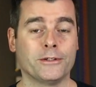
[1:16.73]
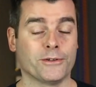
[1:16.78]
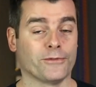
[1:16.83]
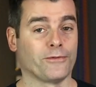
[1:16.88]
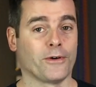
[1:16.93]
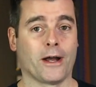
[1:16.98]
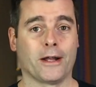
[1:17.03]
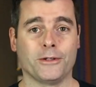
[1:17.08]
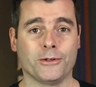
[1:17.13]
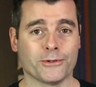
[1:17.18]

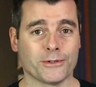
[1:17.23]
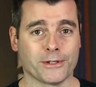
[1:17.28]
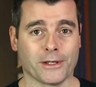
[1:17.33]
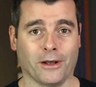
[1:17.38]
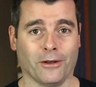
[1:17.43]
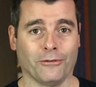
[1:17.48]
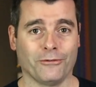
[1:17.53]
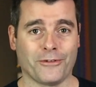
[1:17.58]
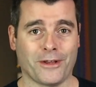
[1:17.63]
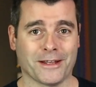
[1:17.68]
define
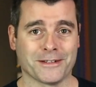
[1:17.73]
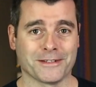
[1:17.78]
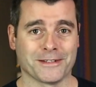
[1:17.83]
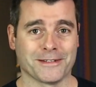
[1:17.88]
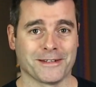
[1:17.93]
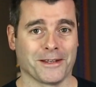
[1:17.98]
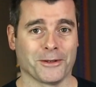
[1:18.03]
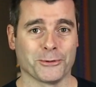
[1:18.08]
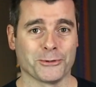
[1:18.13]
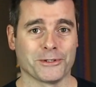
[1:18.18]
yourself as a
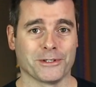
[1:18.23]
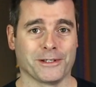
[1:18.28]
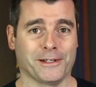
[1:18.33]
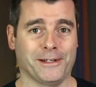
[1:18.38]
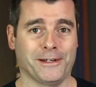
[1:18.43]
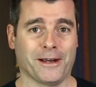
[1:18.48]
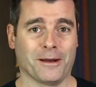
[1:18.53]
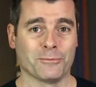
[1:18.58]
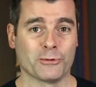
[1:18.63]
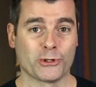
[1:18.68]
sales
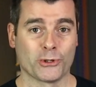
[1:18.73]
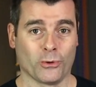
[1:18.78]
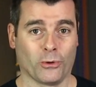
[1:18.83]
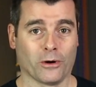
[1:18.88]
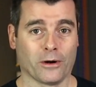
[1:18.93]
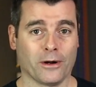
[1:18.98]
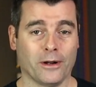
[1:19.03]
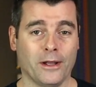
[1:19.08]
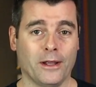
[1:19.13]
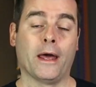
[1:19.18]
lead, I'm
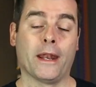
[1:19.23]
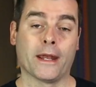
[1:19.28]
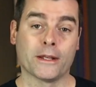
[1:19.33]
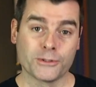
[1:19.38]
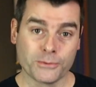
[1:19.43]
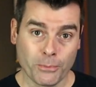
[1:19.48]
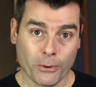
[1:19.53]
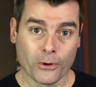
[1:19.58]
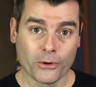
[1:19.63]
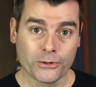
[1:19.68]
sure. And
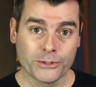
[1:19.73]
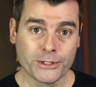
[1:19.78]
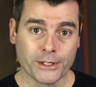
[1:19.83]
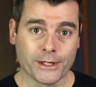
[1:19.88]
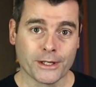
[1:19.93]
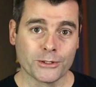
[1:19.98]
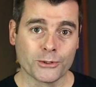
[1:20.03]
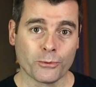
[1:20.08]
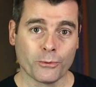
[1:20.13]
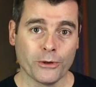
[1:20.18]
as a
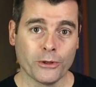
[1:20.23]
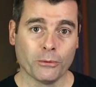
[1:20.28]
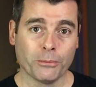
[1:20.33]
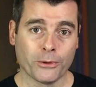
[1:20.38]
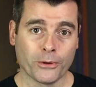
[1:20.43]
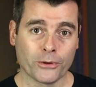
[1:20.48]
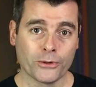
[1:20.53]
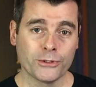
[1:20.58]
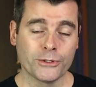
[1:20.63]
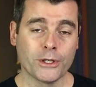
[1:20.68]
person, as a real
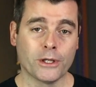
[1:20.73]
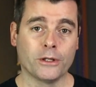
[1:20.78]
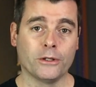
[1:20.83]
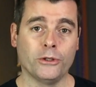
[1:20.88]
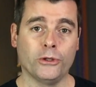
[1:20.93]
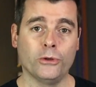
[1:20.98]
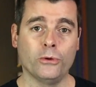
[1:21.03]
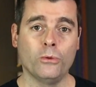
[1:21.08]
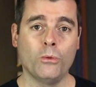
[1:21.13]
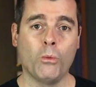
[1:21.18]

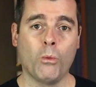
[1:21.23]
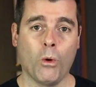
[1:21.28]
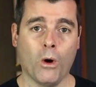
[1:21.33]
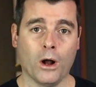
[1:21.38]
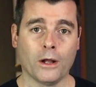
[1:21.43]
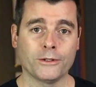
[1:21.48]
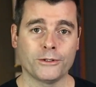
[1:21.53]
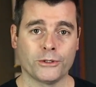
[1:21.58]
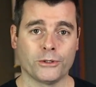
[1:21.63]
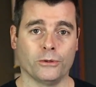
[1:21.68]
person, you
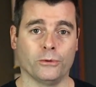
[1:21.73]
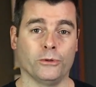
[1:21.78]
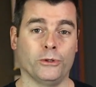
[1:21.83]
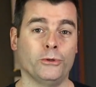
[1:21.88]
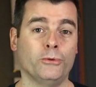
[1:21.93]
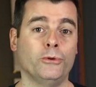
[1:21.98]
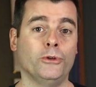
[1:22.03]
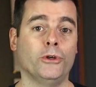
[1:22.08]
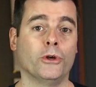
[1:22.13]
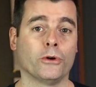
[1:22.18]

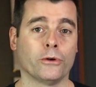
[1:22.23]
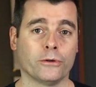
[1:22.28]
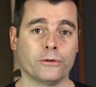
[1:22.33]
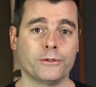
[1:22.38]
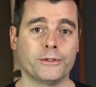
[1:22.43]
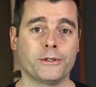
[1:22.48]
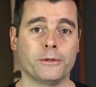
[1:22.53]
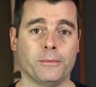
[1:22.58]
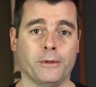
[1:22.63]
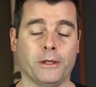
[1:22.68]

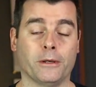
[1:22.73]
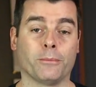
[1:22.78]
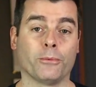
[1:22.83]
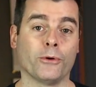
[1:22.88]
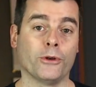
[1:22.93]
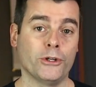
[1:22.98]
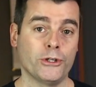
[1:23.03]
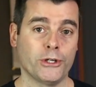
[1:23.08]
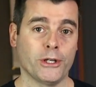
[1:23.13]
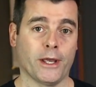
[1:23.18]
yearn to be
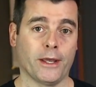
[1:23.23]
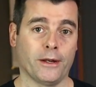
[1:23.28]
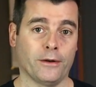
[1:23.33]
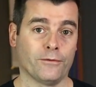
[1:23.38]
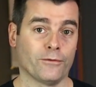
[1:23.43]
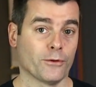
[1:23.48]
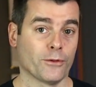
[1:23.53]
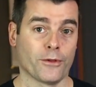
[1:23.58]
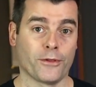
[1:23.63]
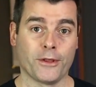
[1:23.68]

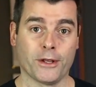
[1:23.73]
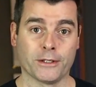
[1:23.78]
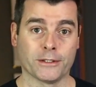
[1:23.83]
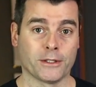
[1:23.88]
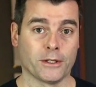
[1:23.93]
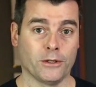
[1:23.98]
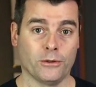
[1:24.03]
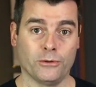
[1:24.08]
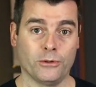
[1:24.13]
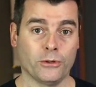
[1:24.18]
appreciated for the
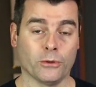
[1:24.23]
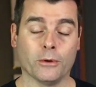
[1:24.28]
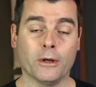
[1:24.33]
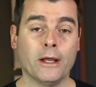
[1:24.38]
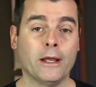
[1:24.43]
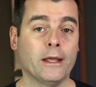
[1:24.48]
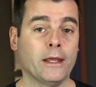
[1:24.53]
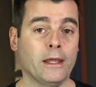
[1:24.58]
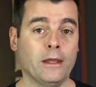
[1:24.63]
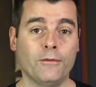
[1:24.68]
things that you do.
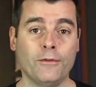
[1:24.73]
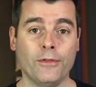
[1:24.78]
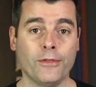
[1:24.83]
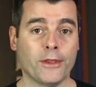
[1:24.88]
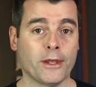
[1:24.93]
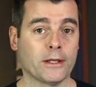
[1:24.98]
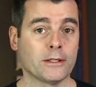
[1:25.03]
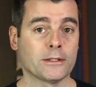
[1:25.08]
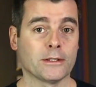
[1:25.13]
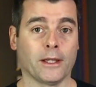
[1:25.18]
Even
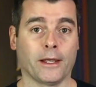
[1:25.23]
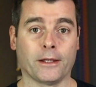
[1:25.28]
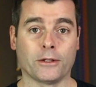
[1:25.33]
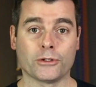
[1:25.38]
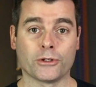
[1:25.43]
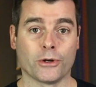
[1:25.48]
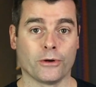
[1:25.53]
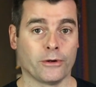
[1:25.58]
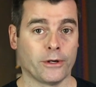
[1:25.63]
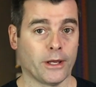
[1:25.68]
things
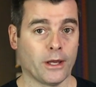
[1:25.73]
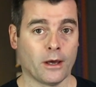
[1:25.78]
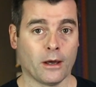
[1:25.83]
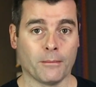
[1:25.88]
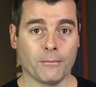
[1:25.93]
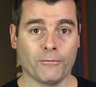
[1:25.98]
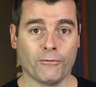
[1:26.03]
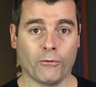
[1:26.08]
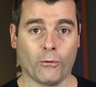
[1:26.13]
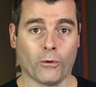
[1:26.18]
like turning
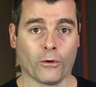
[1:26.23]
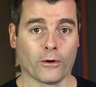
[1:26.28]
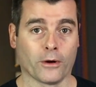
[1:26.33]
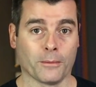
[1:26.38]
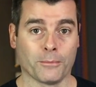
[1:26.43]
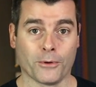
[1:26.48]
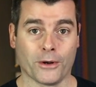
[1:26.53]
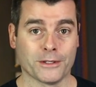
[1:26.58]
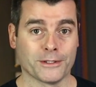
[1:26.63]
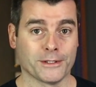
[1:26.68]
up for
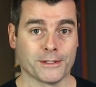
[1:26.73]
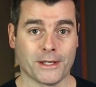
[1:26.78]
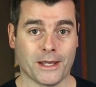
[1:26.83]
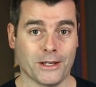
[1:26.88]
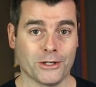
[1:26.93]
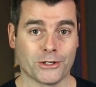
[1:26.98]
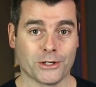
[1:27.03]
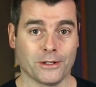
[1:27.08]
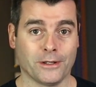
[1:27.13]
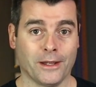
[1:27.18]
a
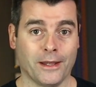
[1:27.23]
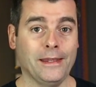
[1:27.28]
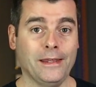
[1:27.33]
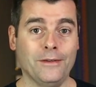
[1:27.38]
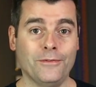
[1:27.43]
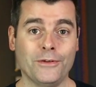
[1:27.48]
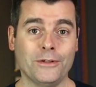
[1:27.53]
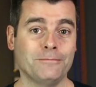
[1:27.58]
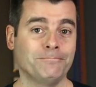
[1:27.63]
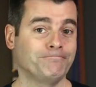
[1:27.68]
presentation.
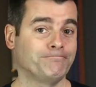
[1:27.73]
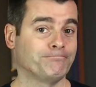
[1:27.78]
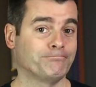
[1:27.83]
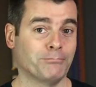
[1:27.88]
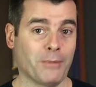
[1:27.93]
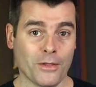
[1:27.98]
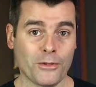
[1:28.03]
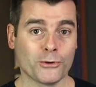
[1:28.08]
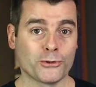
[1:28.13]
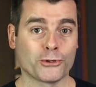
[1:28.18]
Even
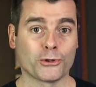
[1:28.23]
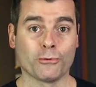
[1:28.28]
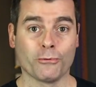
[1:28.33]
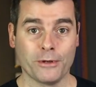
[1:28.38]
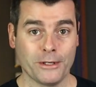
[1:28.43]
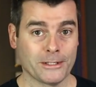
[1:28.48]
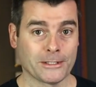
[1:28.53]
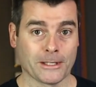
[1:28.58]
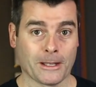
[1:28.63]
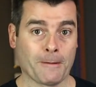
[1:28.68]
Mother
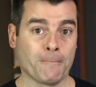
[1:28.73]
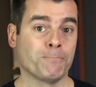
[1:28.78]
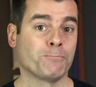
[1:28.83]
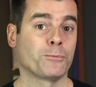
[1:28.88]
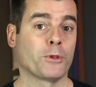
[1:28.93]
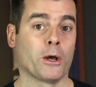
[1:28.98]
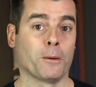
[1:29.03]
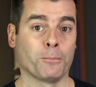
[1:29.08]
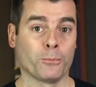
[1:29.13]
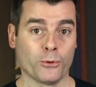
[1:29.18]
Teresa
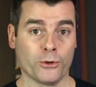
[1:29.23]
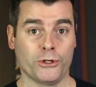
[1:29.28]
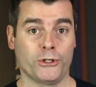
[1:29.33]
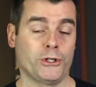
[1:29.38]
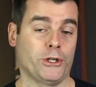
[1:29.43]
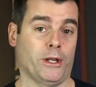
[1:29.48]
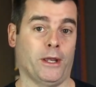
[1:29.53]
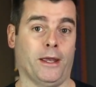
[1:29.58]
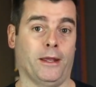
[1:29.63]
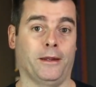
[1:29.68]

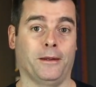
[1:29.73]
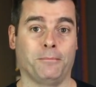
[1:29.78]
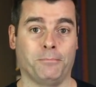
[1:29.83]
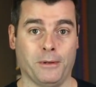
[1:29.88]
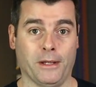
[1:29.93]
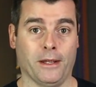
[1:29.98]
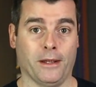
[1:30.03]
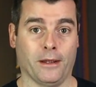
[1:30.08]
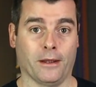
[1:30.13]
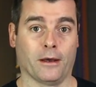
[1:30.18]
appreciated
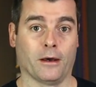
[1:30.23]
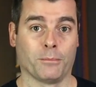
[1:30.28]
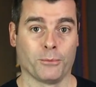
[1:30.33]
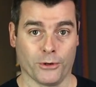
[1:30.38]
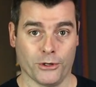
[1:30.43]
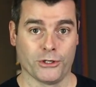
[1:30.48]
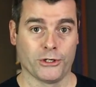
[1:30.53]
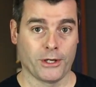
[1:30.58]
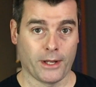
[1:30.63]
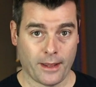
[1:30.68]
being
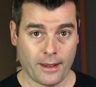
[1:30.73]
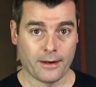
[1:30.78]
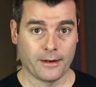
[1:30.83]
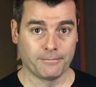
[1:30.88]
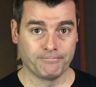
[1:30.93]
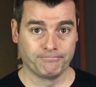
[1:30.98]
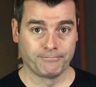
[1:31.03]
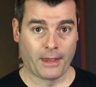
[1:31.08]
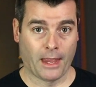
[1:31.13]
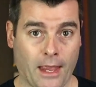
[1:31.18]
appreciated.